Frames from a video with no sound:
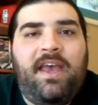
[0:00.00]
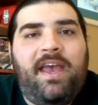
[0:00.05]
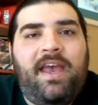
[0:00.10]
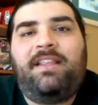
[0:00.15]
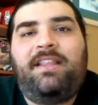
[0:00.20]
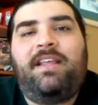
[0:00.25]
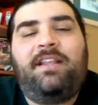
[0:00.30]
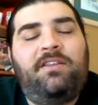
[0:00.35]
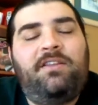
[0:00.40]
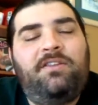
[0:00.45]

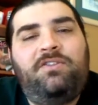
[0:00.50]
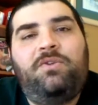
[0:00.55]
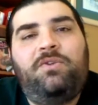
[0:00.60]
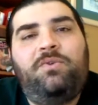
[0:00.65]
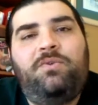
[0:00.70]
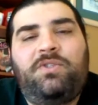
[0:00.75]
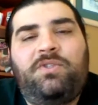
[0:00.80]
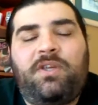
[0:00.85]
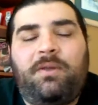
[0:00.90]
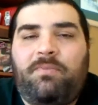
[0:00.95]
And then to
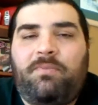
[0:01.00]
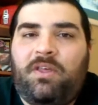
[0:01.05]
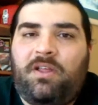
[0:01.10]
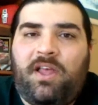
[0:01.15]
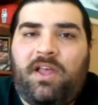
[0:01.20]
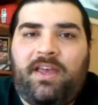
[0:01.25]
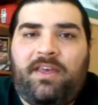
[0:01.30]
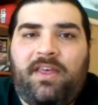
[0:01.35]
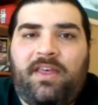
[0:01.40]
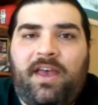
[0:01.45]
do
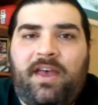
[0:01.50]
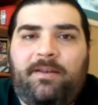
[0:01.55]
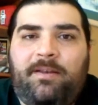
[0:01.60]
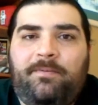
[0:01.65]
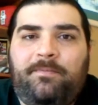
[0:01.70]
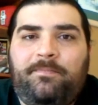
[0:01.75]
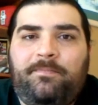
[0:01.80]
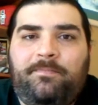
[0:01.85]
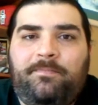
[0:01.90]
something like that.